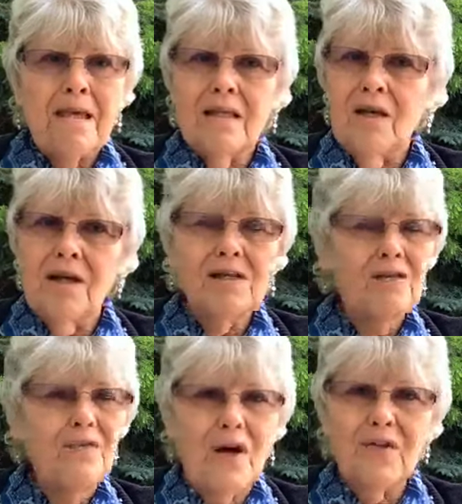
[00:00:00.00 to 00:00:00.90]
God is the
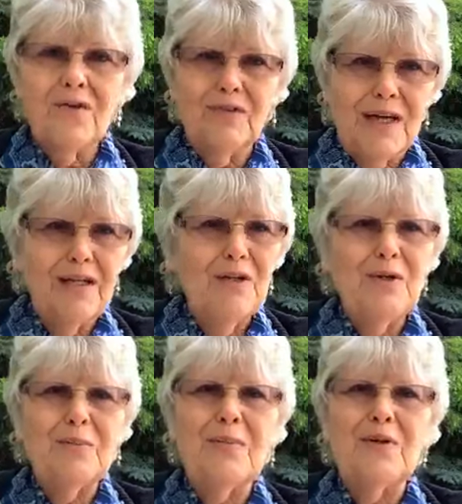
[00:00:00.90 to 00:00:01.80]
Father of light in
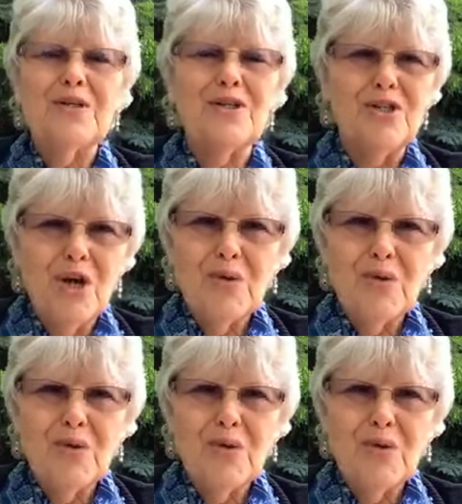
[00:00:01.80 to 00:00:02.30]
whom there is no